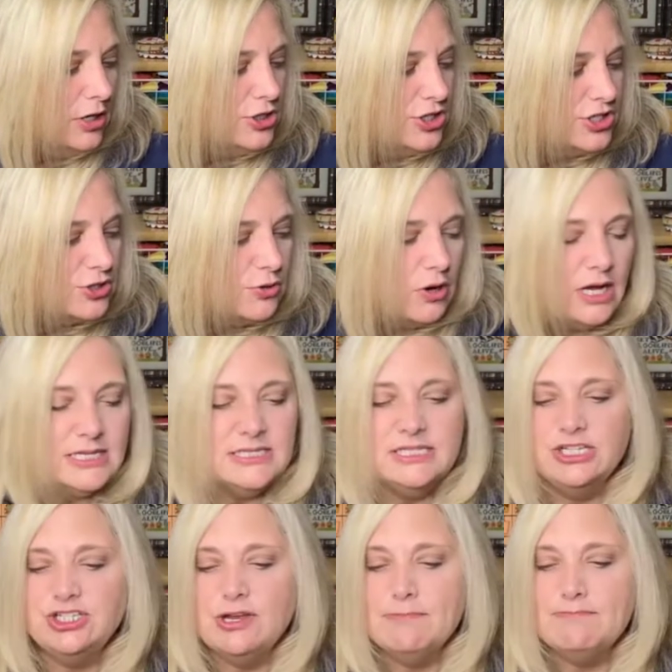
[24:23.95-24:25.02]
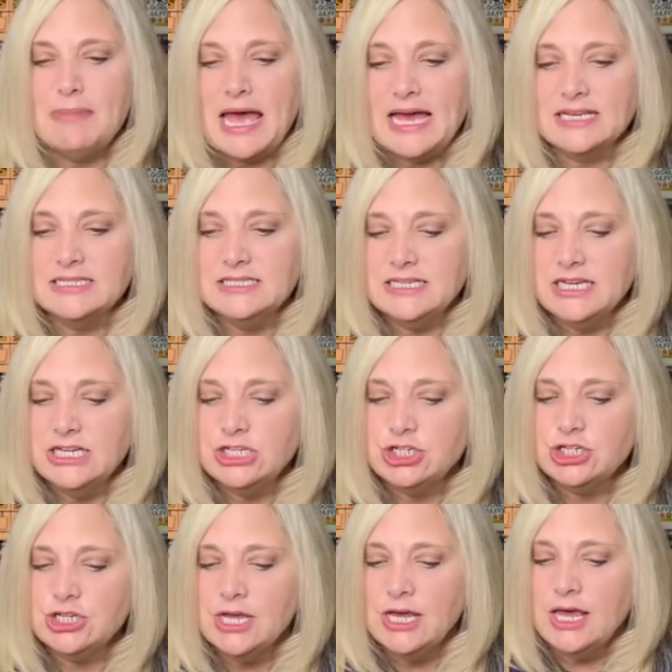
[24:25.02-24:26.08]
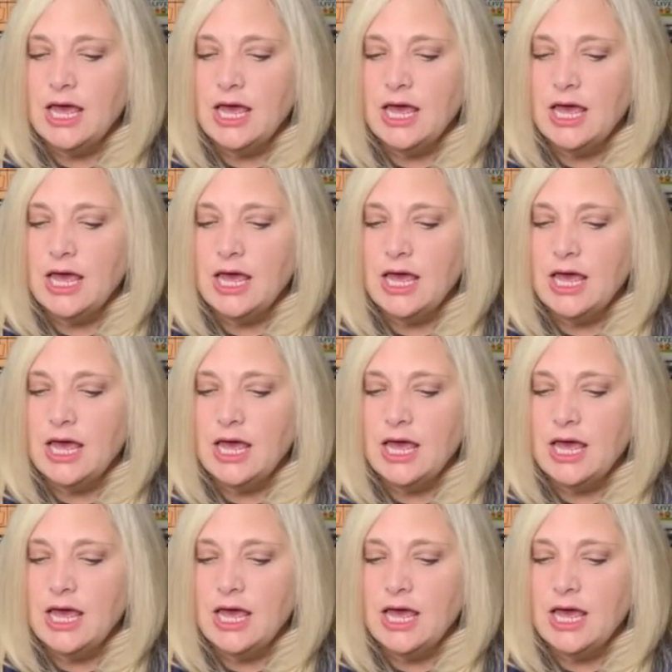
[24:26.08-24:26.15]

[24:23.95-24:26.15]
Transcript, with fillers: just cross stitch and back stitch.